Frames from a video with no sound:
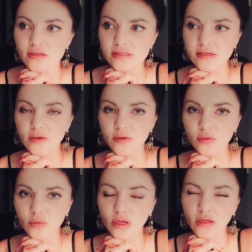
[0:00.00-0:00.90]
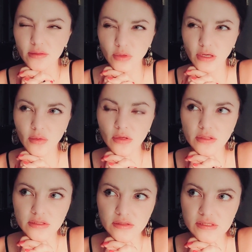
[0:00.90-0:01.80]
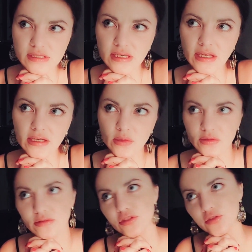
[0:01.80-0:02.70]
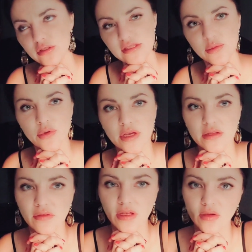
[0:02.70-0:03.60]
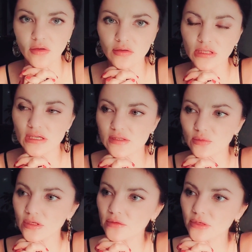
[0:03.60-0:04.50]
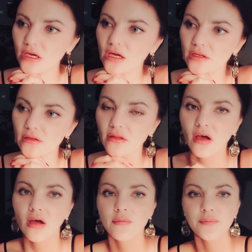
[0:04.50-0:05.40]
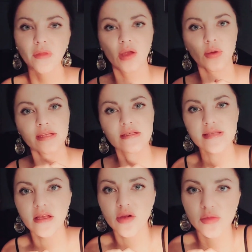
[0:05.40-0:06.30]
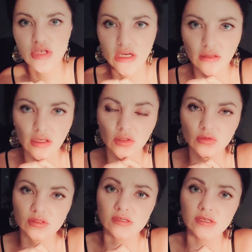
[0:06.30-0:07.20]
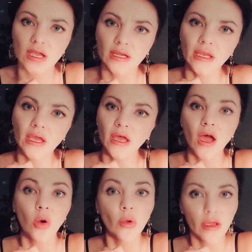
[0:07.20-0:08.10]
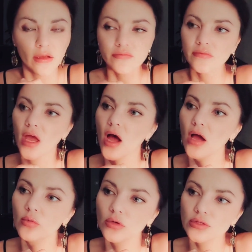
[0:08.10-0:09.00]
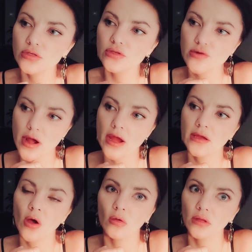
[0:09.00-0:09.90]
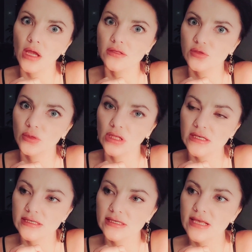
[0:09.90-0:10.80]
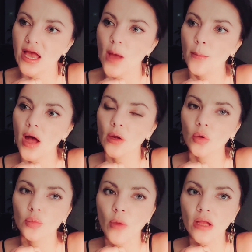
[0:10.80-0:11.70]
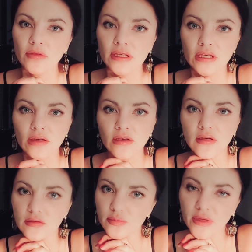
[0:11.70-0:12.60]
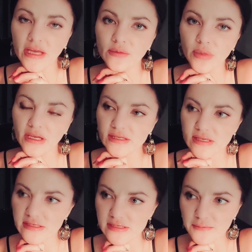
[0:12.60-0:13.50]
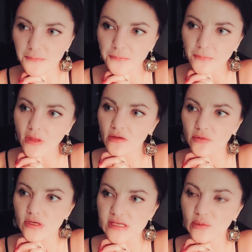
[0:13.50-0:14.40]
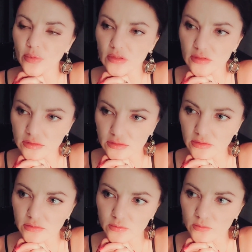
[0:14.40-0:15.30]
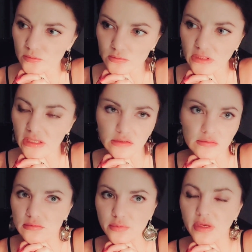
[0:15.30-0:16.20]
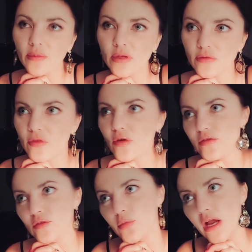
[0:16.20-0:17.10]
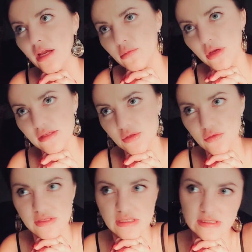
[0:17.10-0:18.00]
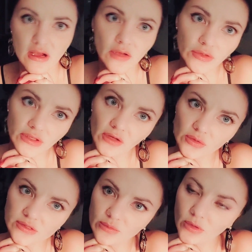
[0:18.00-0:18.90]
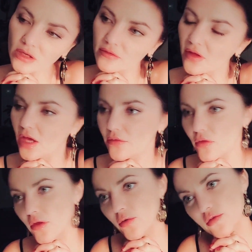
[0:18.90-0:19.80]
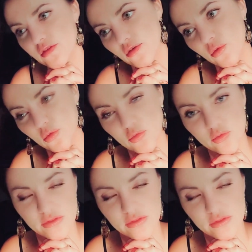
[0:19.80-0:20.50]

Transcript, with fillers: So, and what I wanted to say, and I will shoot a separate video next week regarding um, creating a Telegram channel, Closed Society, where I want to try online Zoom classes, but on monthly uh, paid basis. Now, for example, um, like payment for those who buy my services, one hundred dollars a month, for those who